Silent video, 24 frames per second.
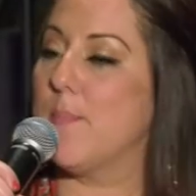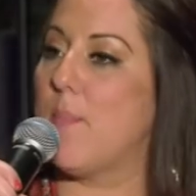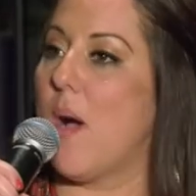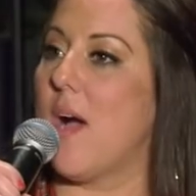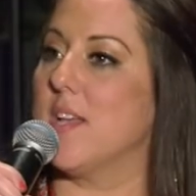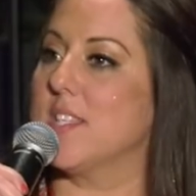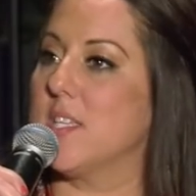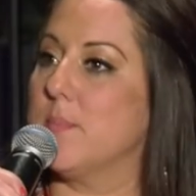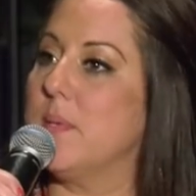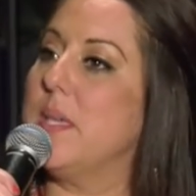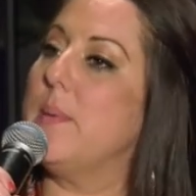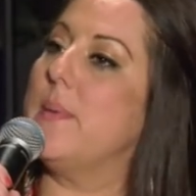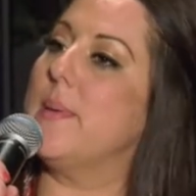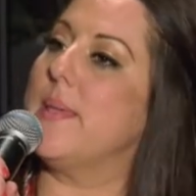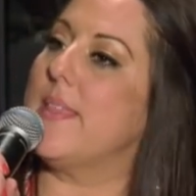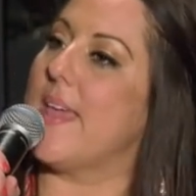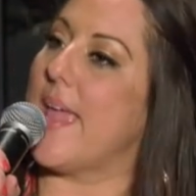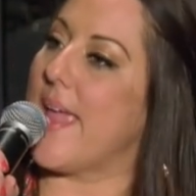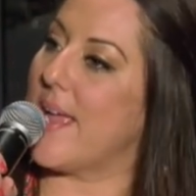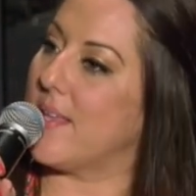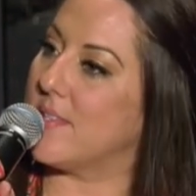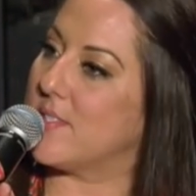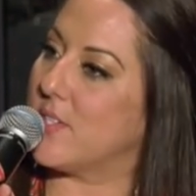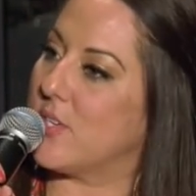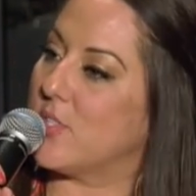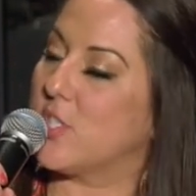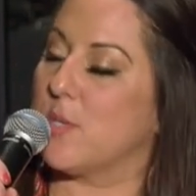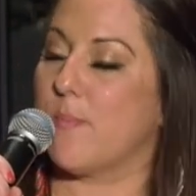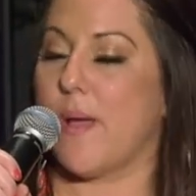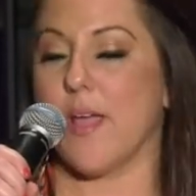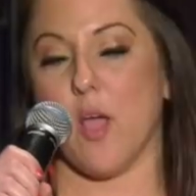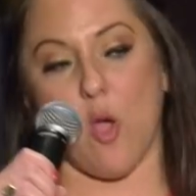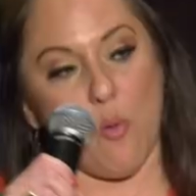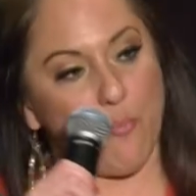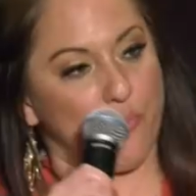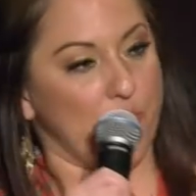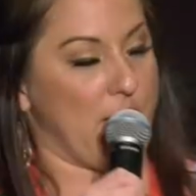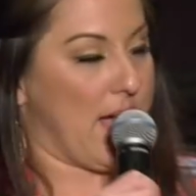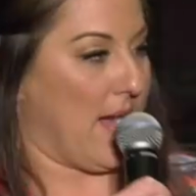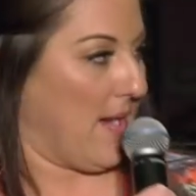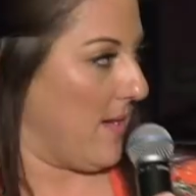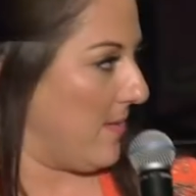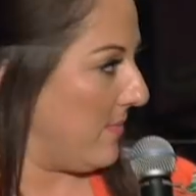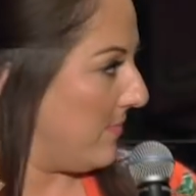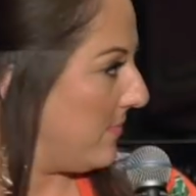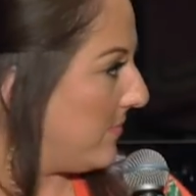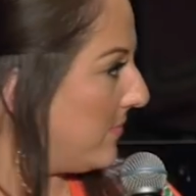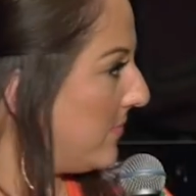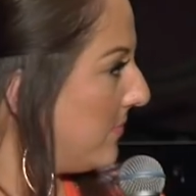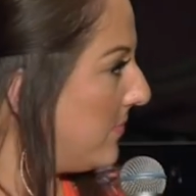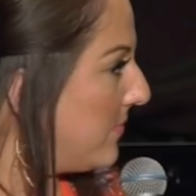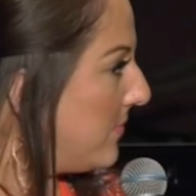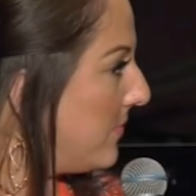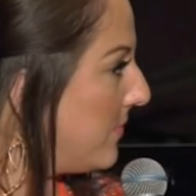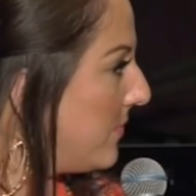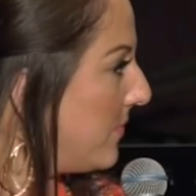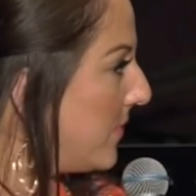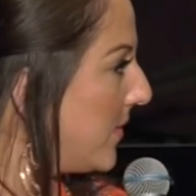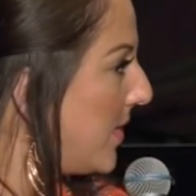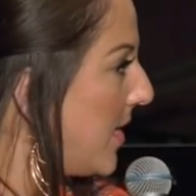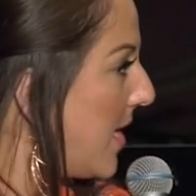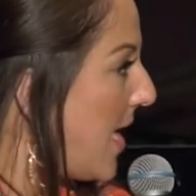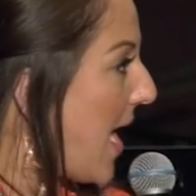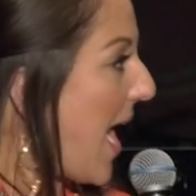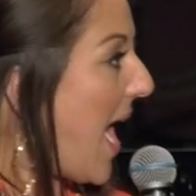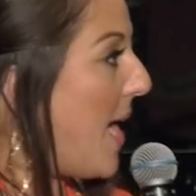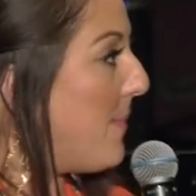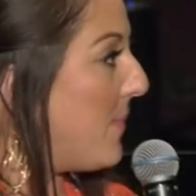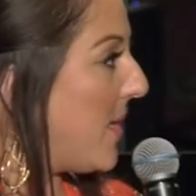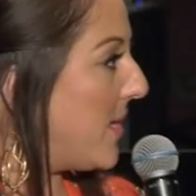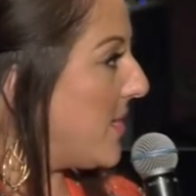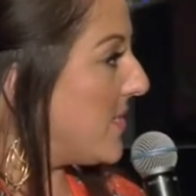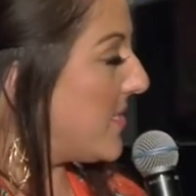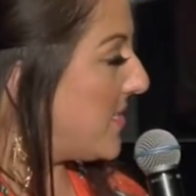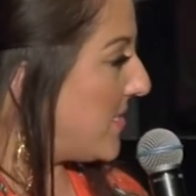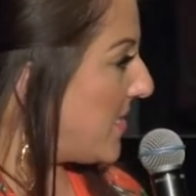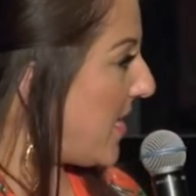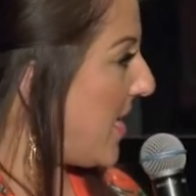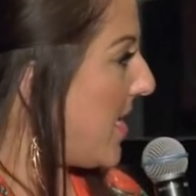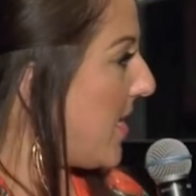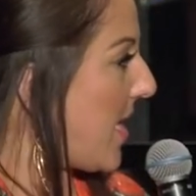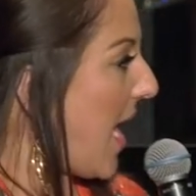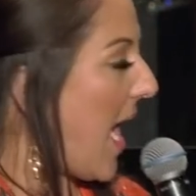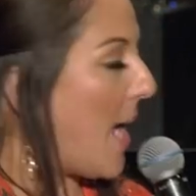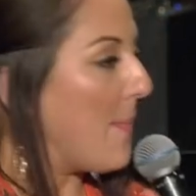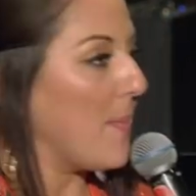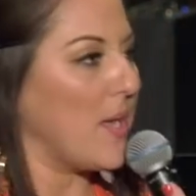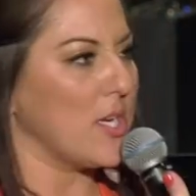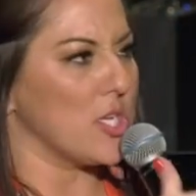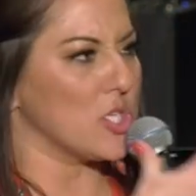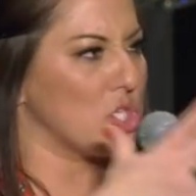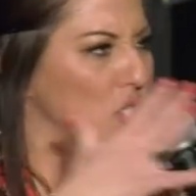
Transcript: I could possibly be the answer to my own prayer. I'm going to seek. I'm